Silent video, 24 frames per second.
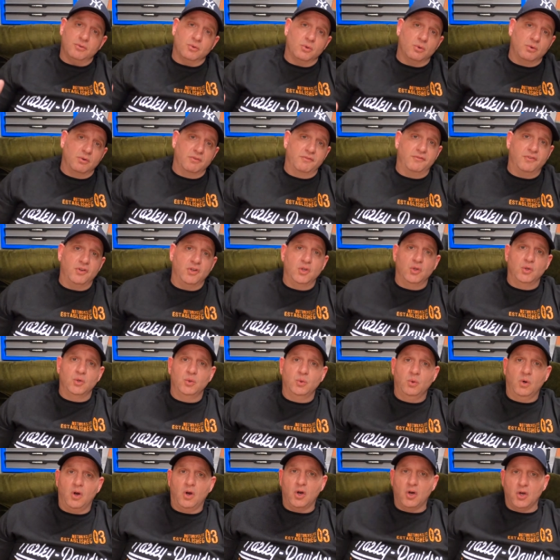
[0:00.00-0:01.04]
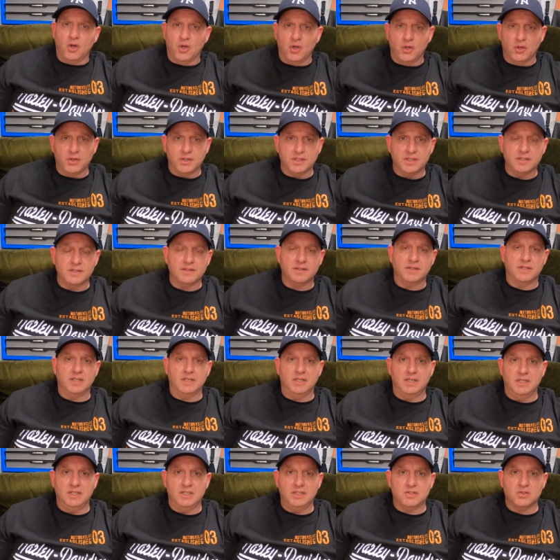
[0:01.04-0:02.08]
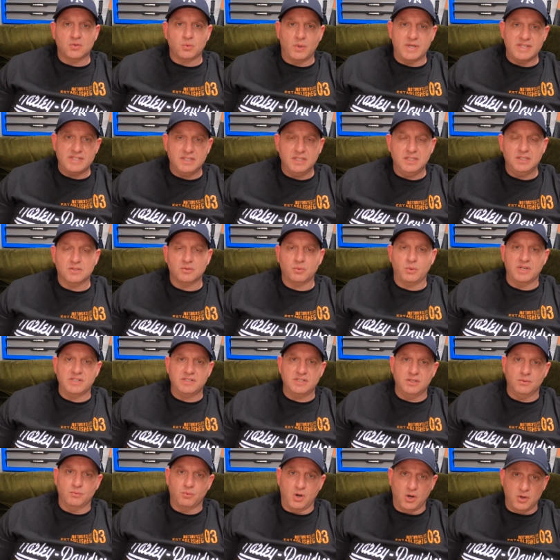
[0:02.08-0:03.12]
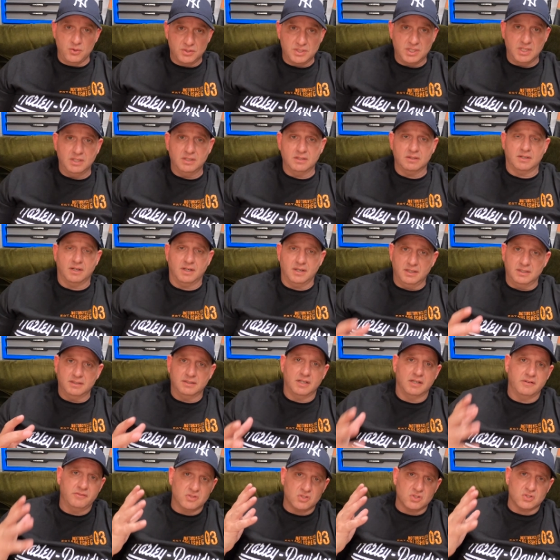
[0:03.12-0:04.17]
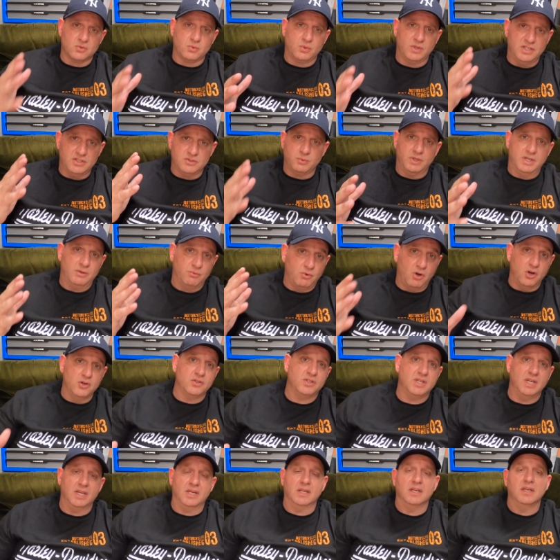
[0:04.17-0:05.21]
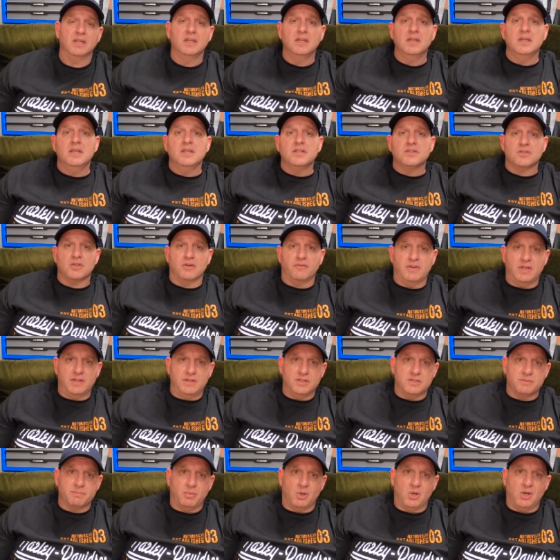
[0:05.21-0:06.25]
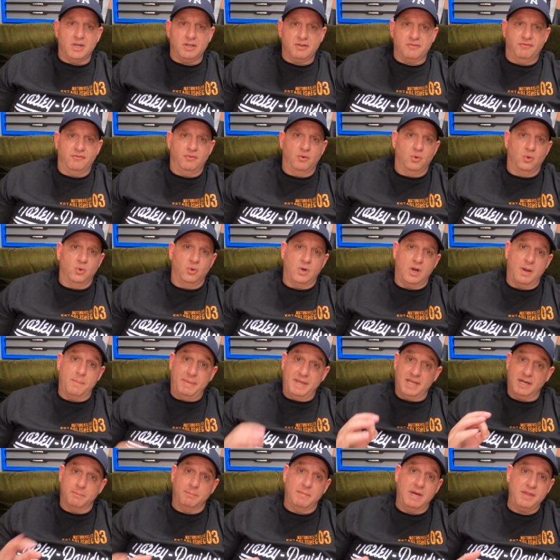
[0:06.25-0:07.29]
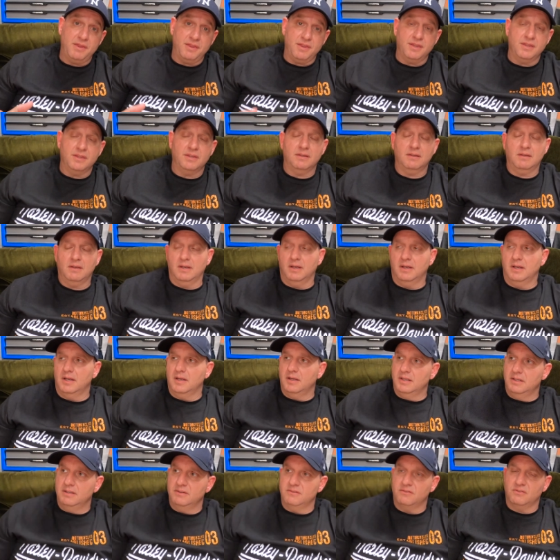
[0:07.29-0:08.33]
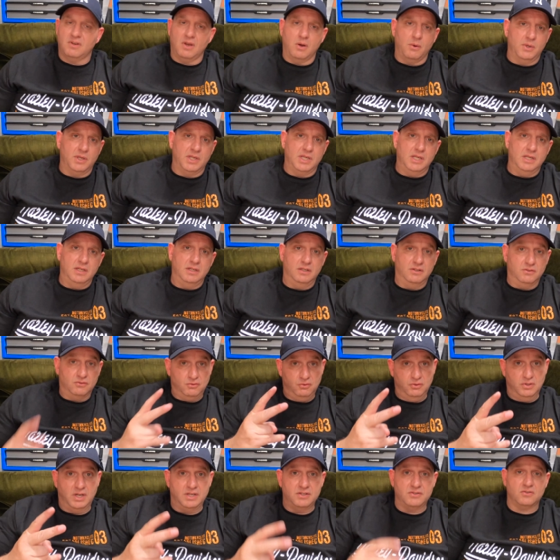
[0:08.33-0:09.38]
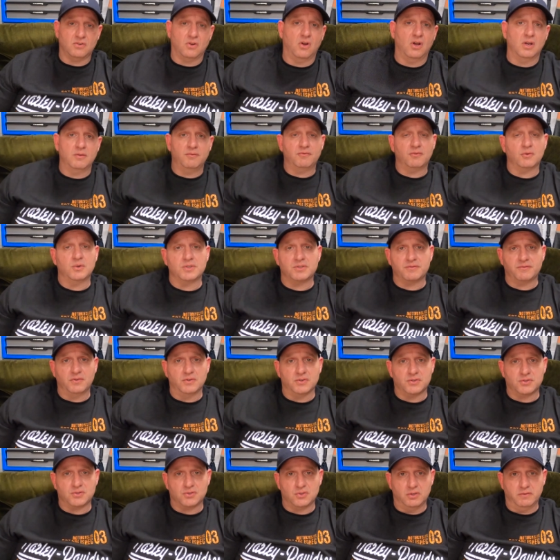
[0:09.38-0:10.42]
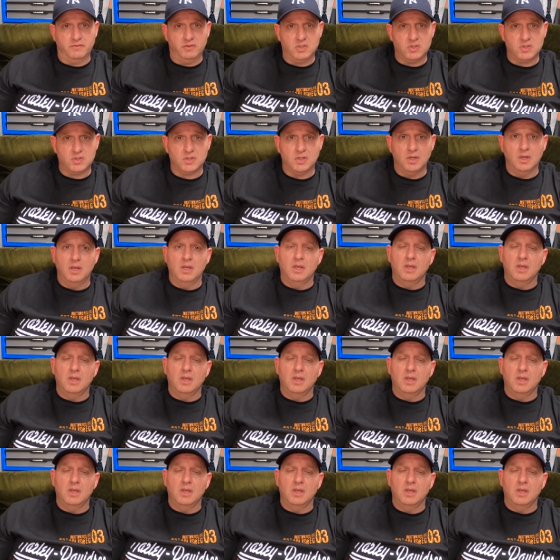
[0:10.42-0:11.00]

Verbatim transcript: to do a review on the 2020 Road King, the Harley Davidson 2020 Road King. So I've had this bike for about a month. Uh, it is going in in two days time for its first service.